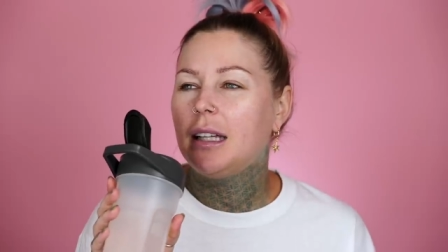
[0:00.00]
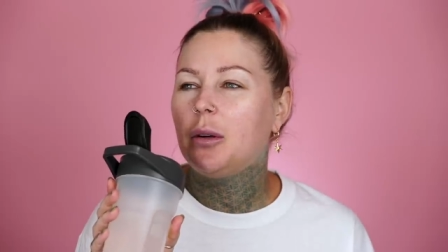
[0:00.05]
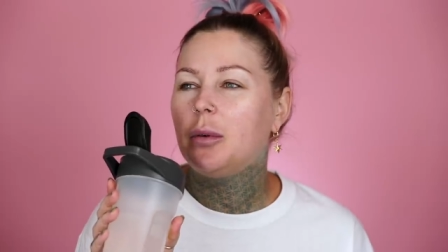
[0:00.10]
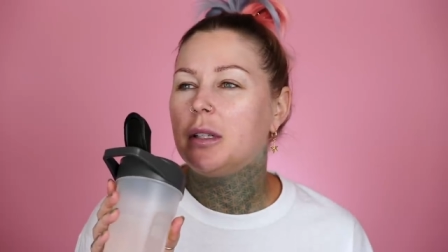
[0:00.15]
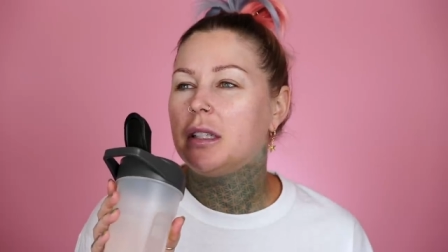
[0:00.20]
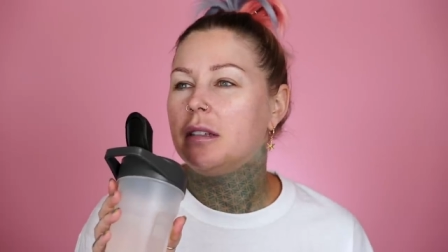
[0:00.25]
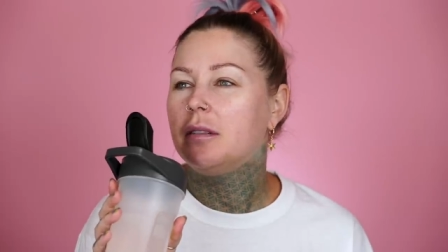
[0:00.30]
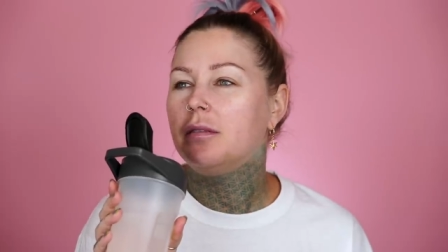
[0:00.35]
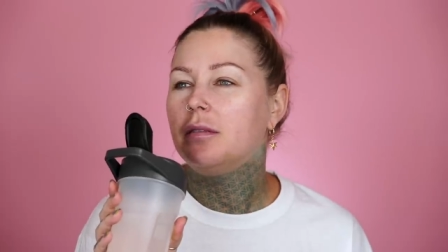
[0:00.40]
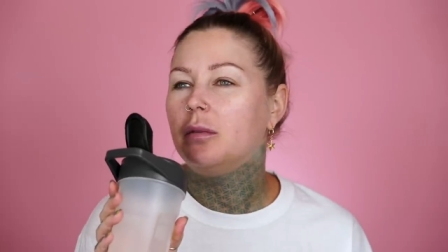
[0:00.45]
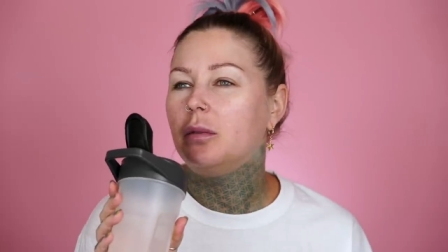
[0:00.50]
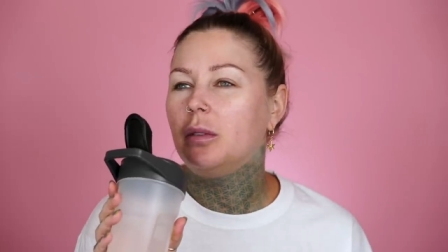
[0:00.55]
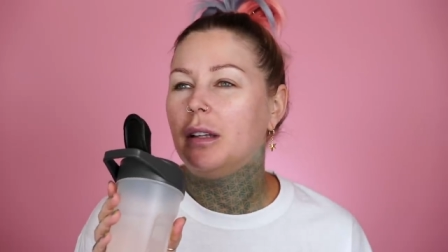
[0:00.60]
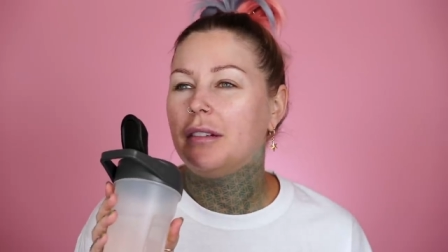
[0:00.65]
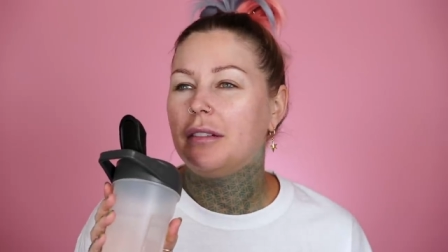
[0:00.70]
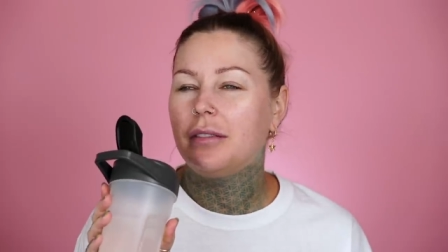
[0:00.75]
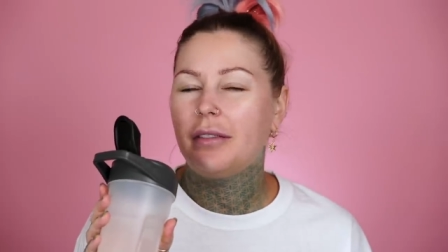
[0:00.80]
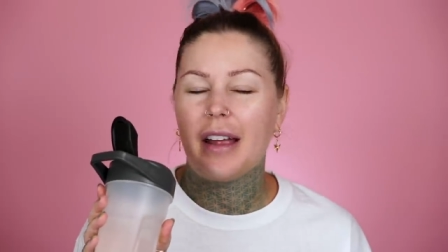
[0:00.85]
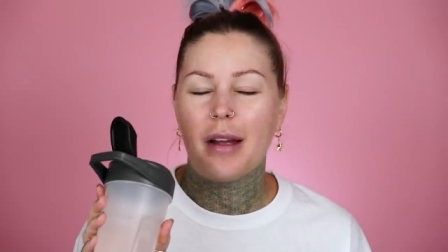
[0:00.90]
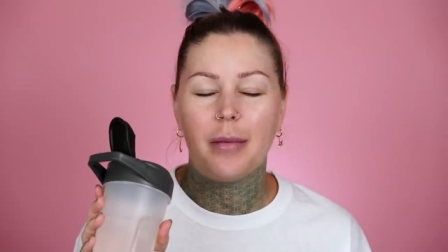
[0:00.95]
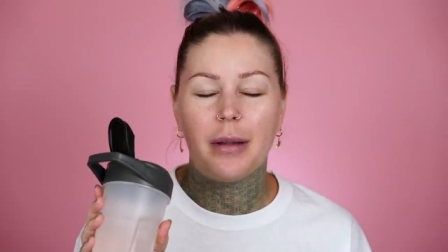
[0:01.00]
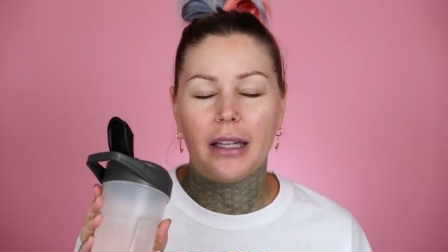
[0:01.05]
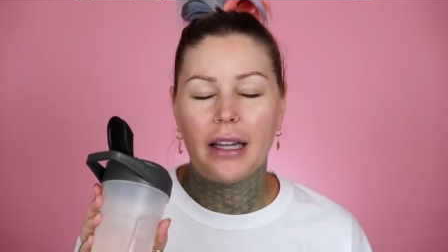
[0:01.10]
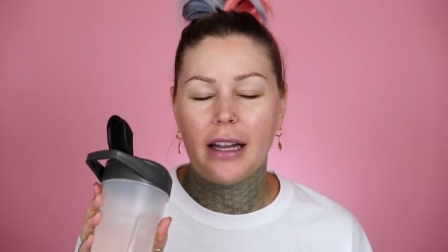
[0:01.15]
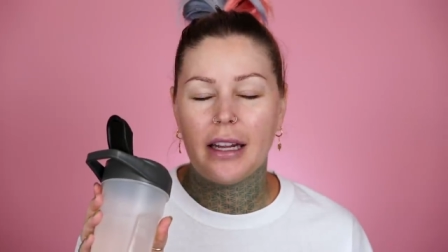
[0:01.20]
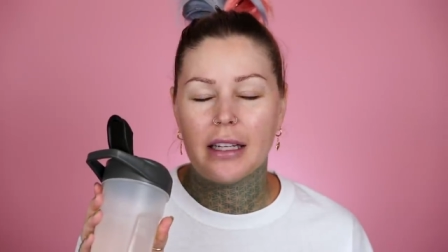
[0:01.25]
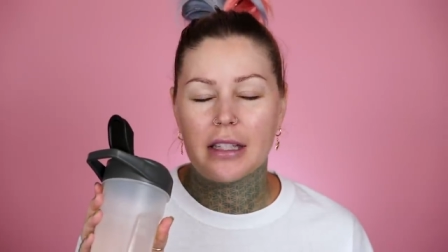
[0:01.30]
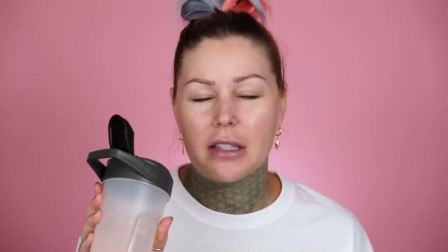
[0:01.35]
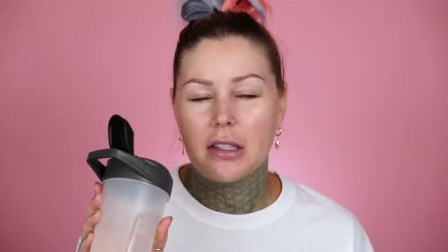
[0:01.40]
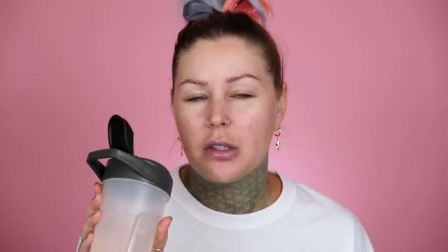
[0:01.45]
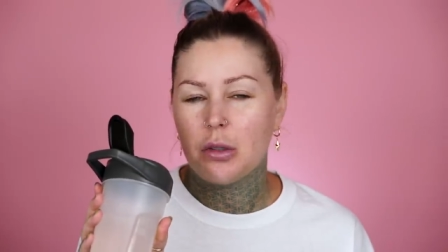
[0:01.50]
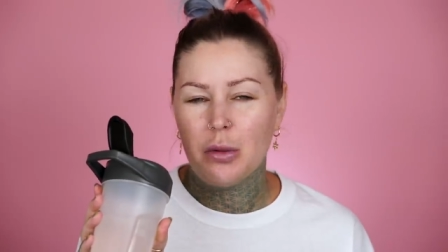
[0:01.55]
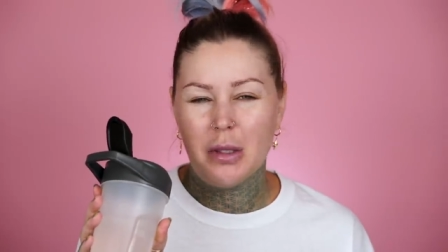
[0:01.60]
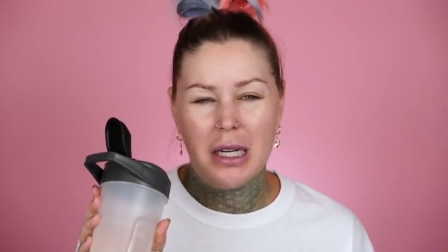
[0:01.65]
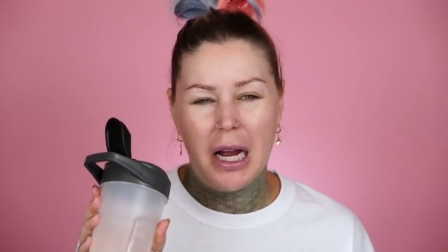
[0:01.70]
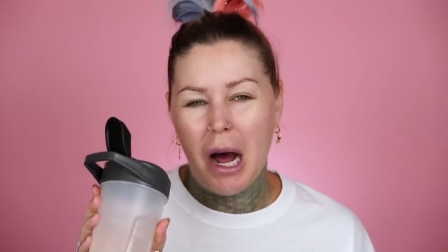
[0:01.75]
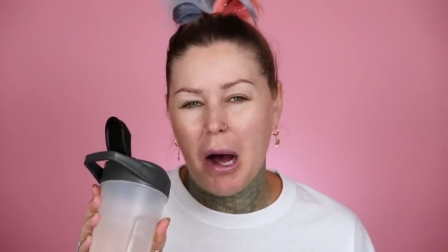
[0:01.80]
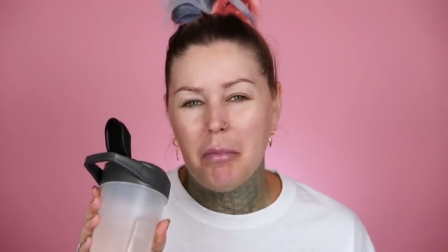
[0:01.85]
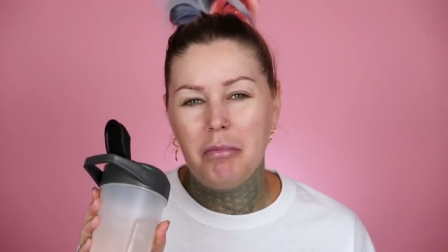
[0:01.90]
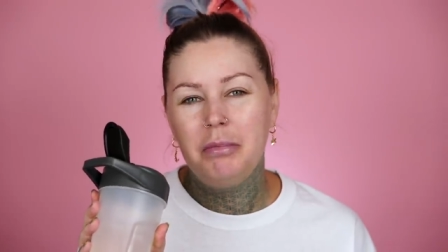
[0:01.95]
when like Family Guy gets too
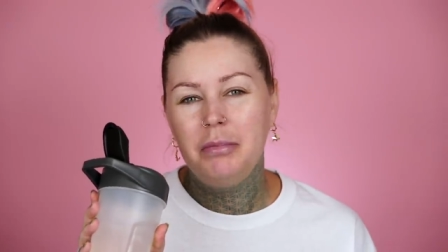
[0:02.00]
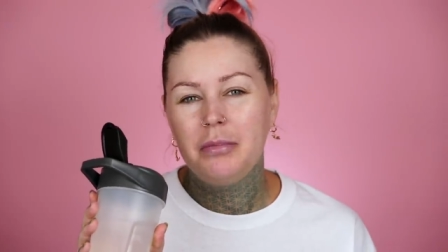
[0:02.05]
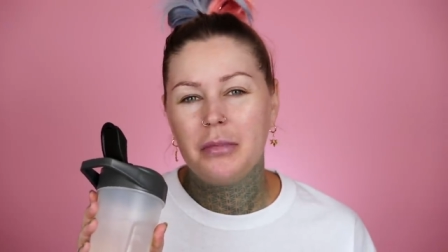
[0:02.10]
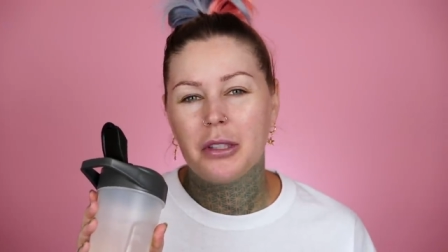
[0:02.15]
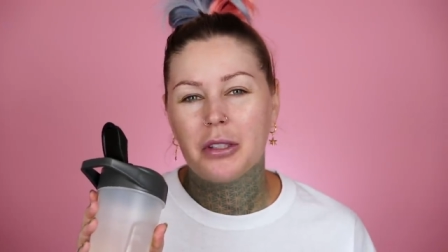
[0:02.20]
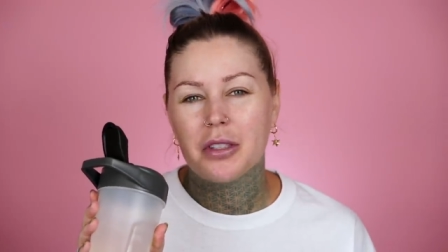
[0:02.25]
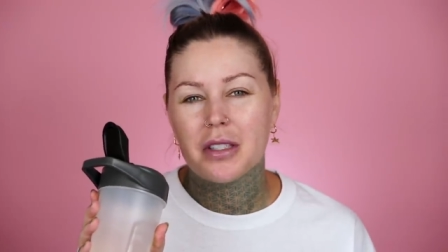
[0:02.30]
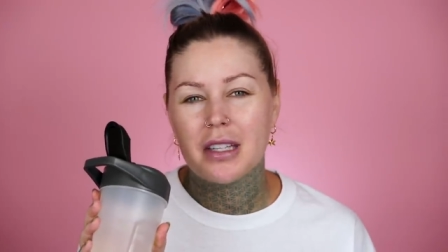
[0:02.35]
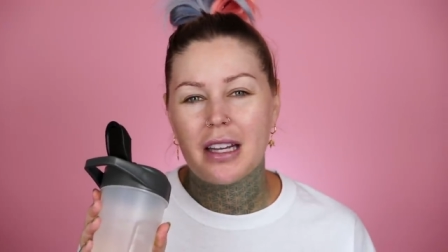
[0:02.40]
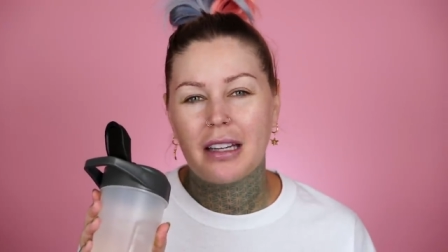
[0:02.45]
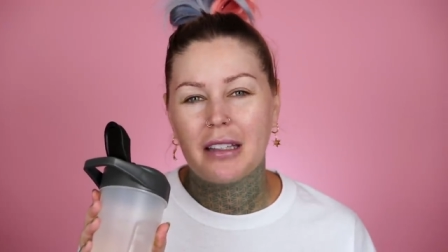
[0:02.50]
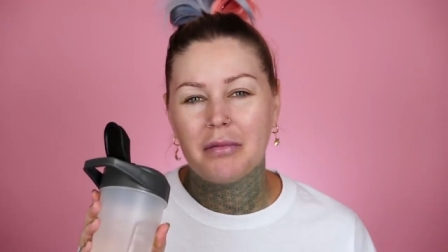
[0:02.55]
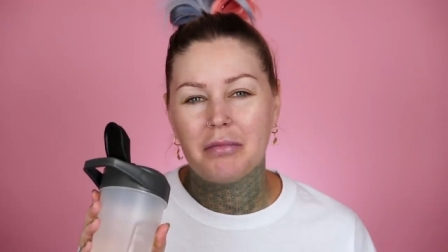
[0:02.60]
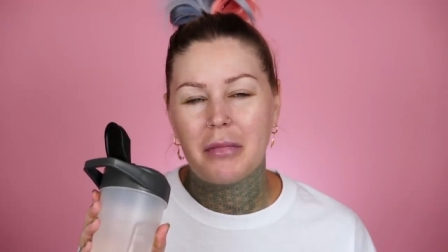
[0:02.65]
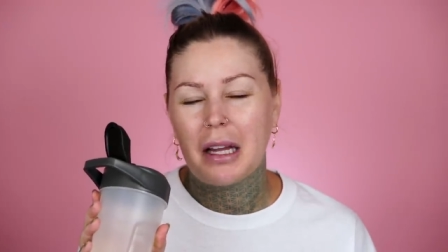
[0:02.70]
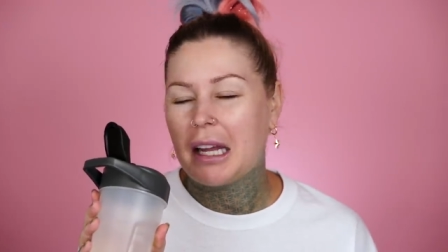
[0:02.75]
dumb, you're just like,